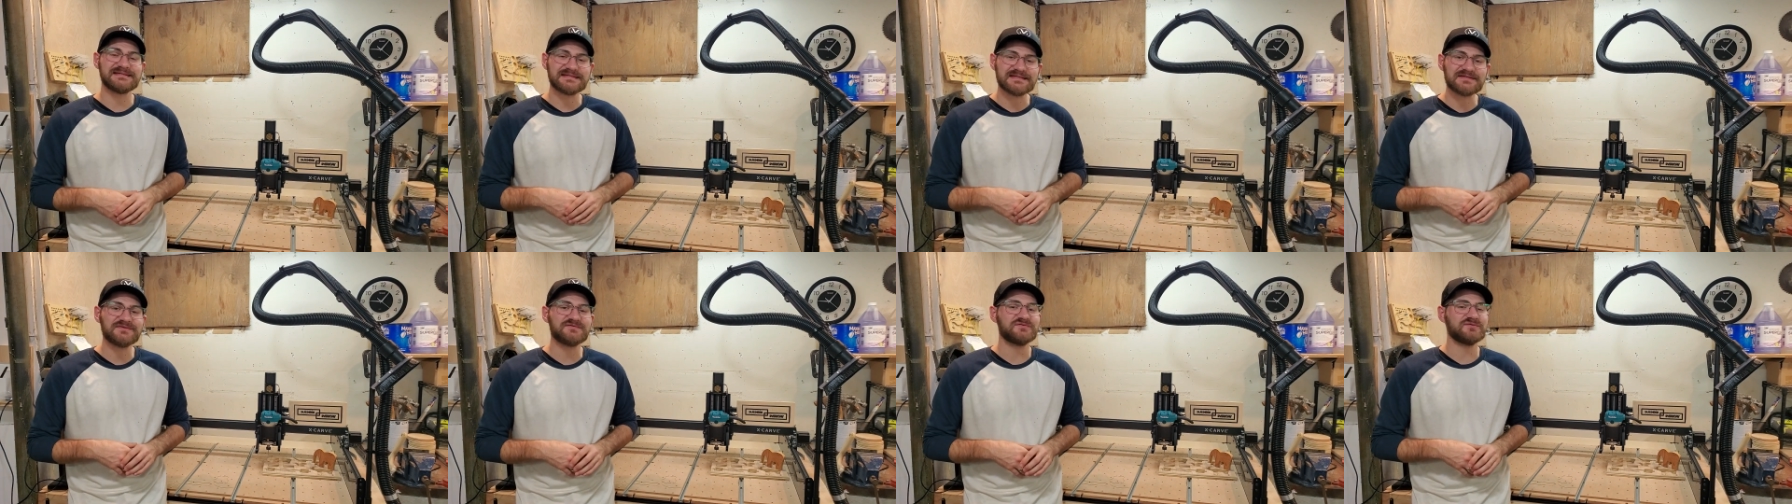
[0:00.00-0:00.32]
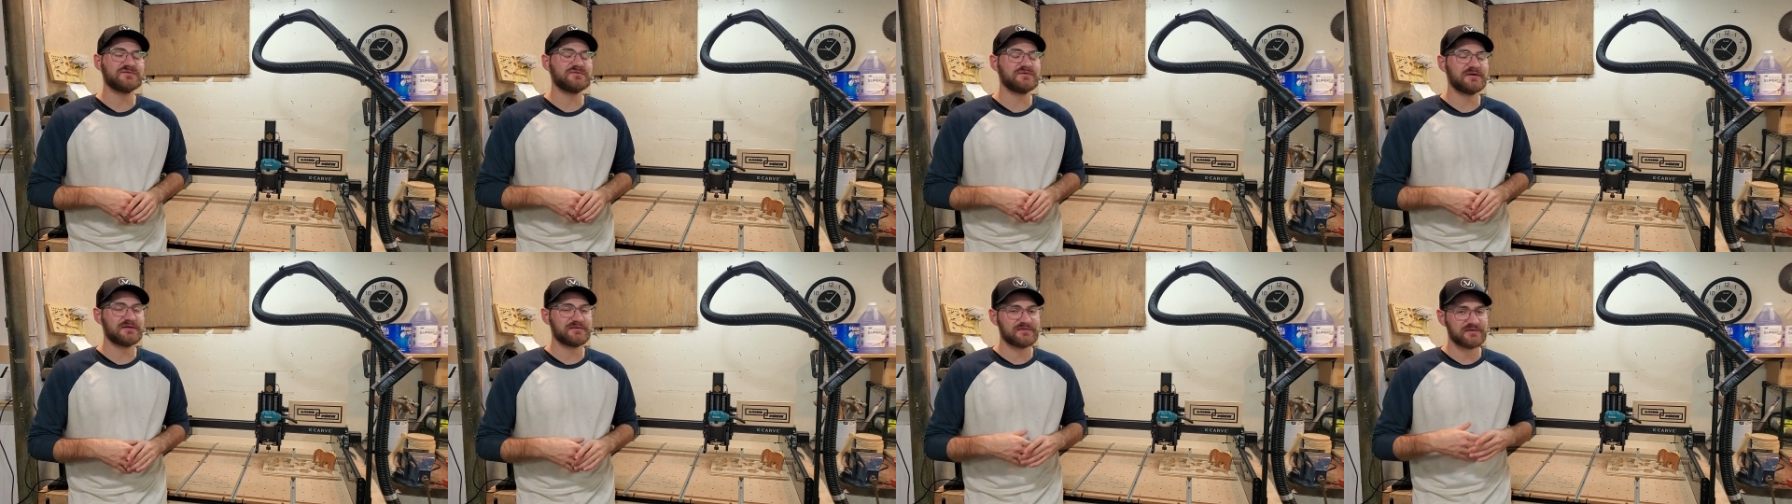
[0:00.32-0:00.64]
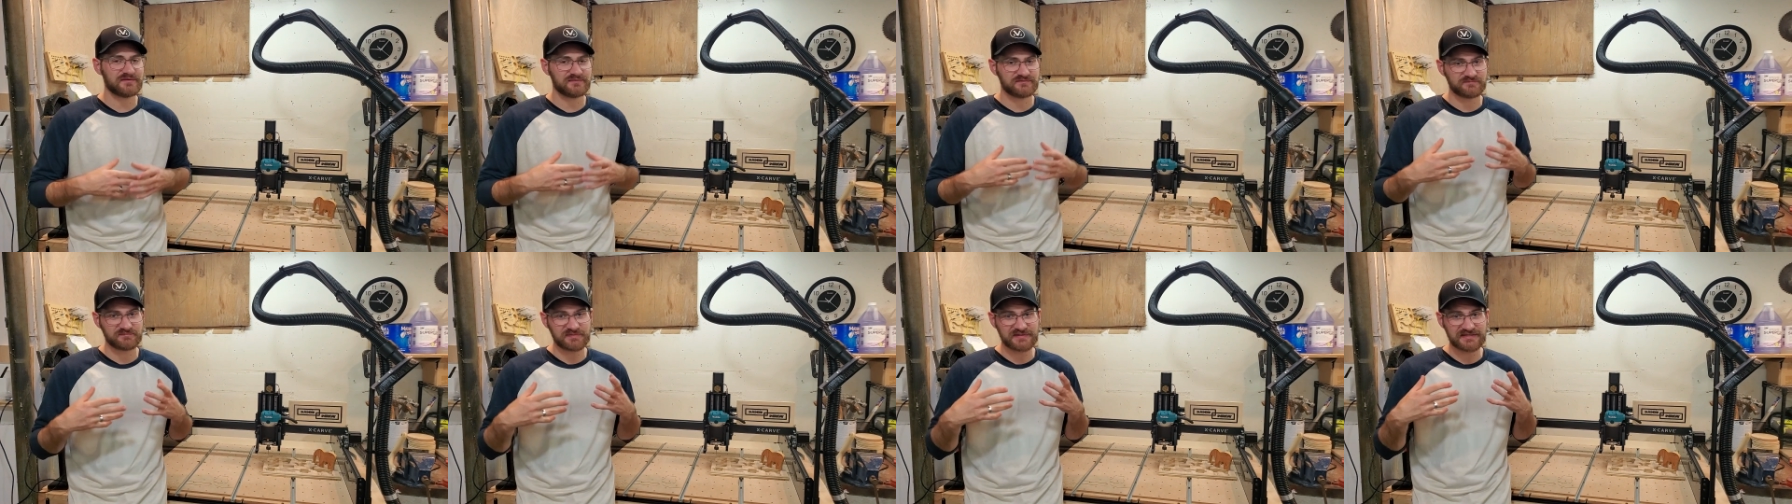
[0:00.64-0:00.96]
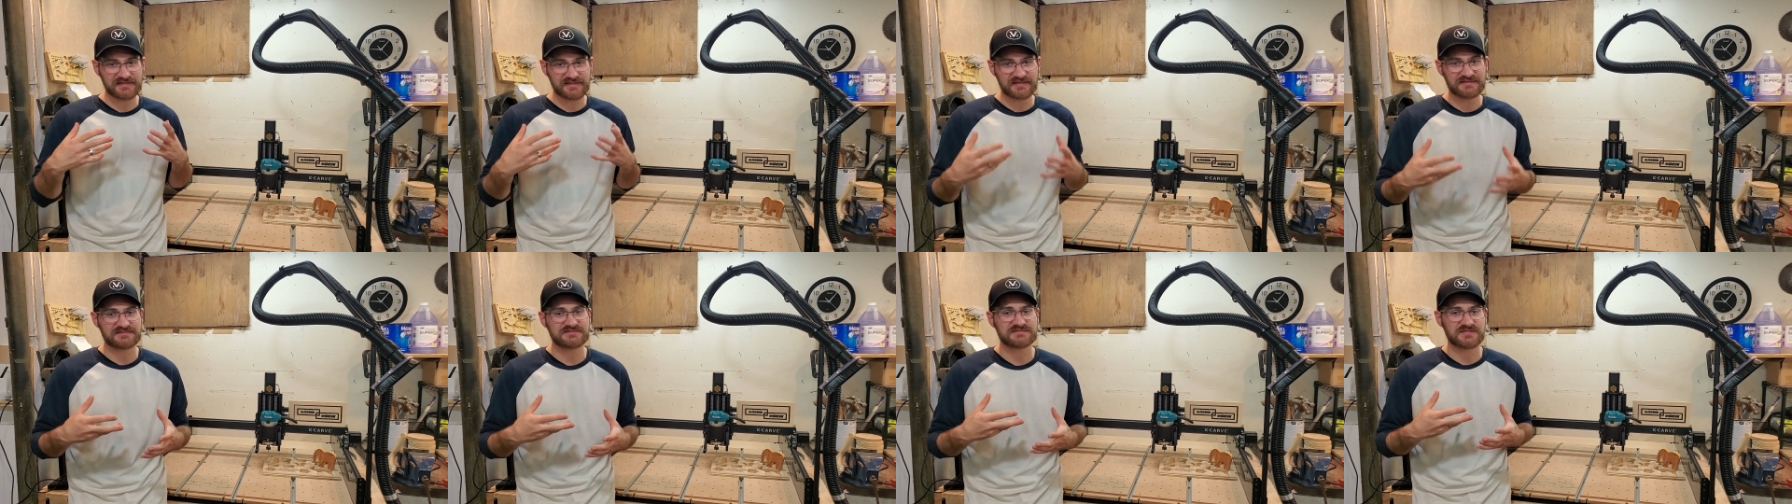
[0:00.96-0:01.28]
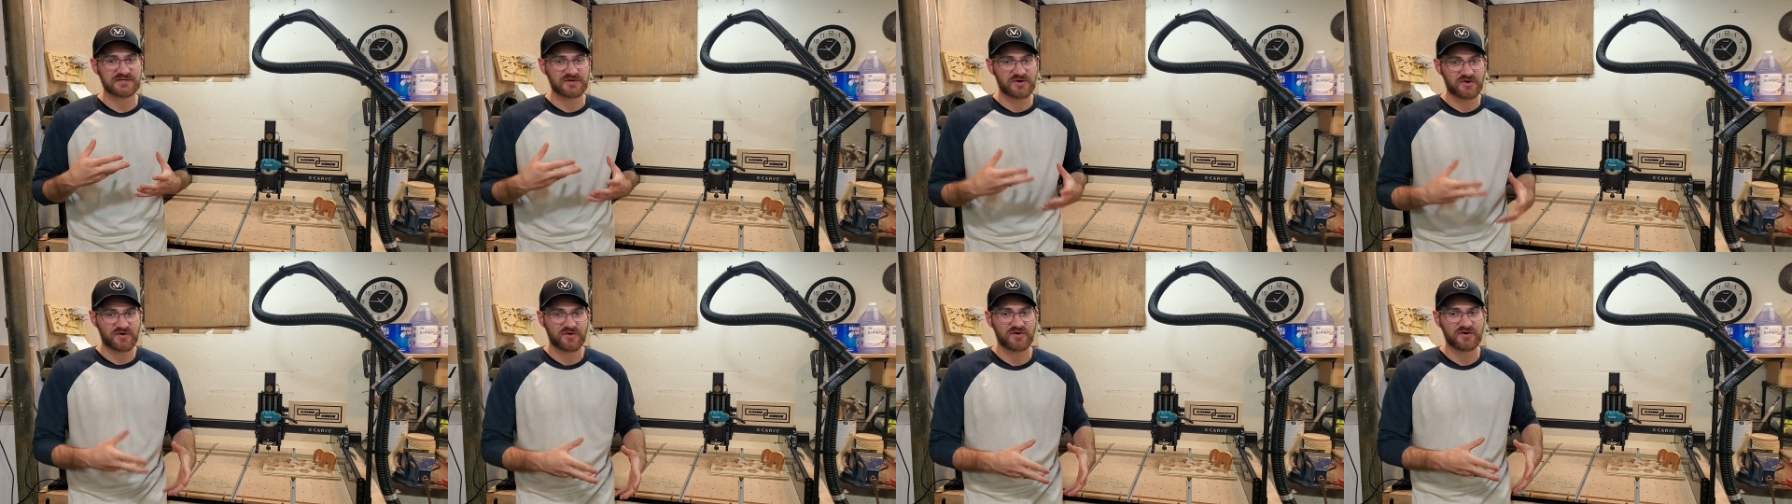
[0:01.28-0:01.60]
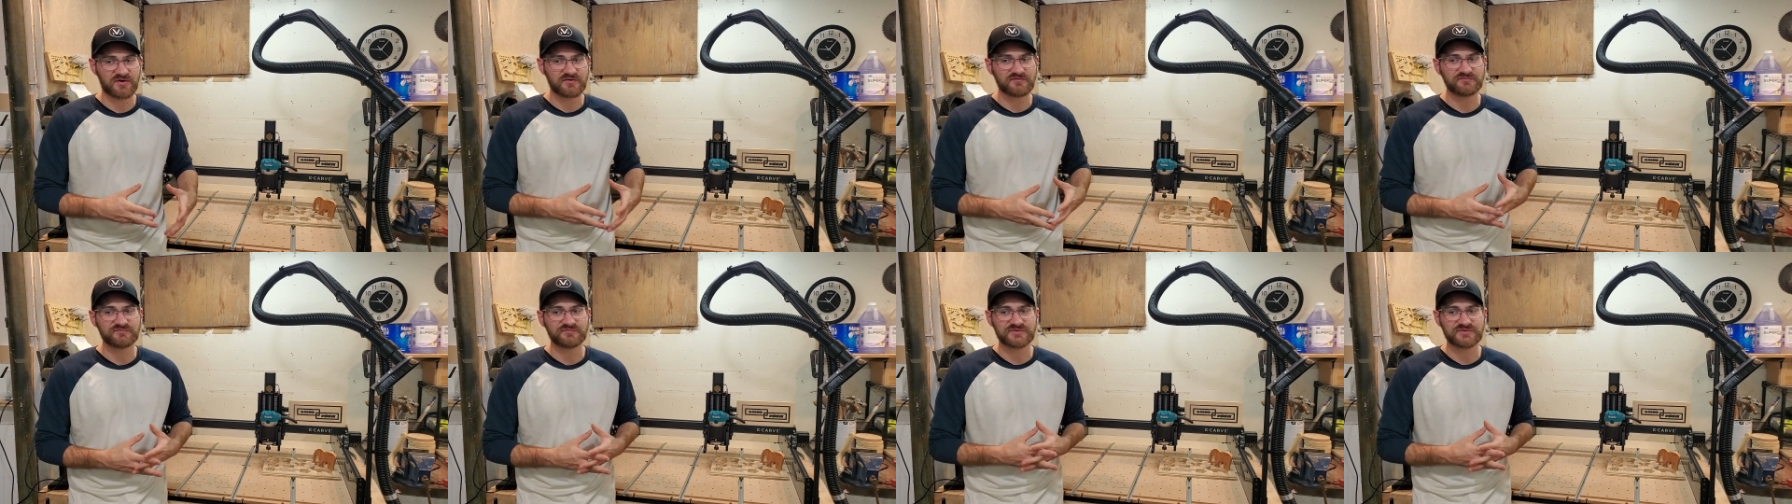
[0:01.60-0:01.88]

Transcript: easel and then begin to carve,